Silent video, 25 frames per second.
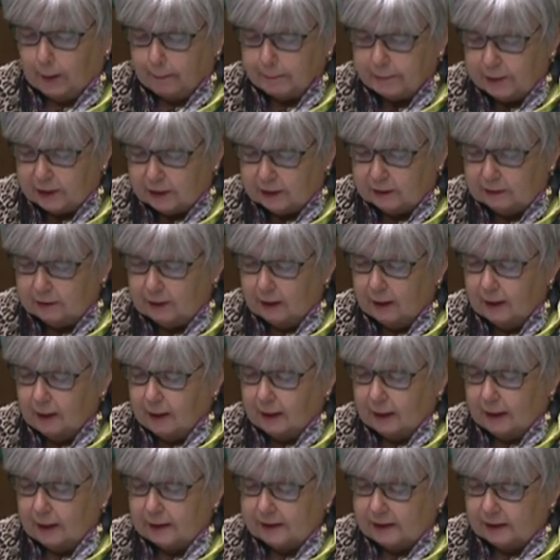Bryn
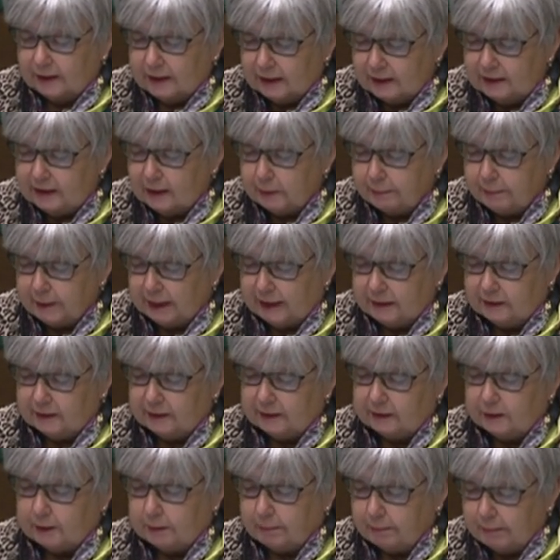had an
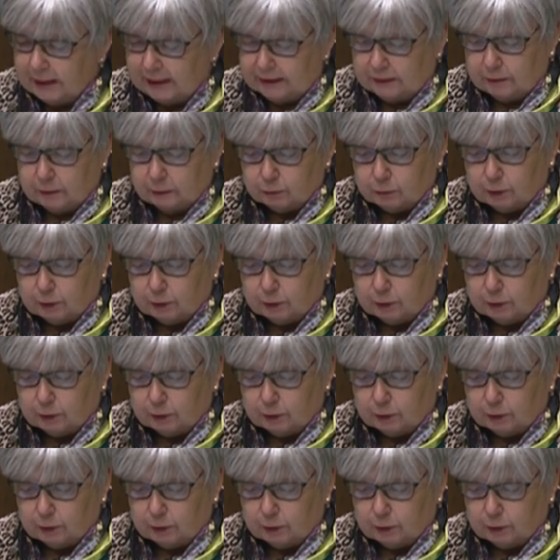independent mental